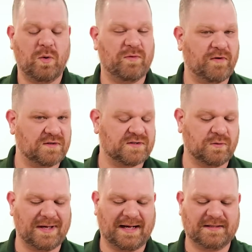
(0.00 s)
We've
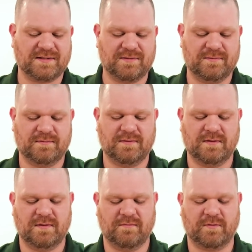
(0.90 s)
also got
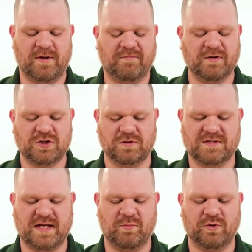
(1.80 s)
from a functional
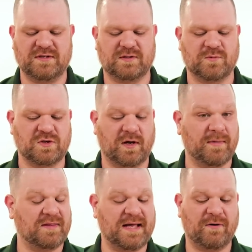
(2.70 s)
standpoint, since we're talking
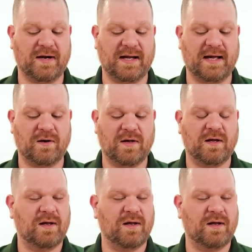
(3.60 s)
about that right now,